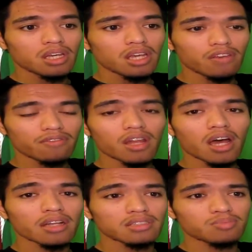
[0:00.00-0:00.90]
If
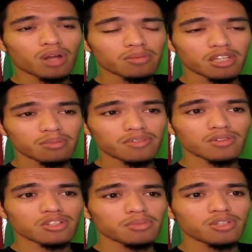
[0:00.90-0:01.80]
not, it's probably going to be
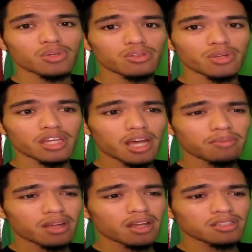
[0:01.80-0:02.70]
future me doing the
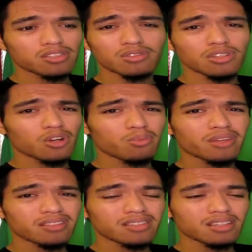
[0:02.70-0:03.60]
recap, and I certainly hope
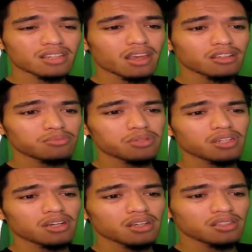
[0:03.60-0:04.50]
that's not the case
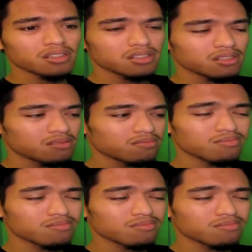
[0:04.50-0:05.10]
because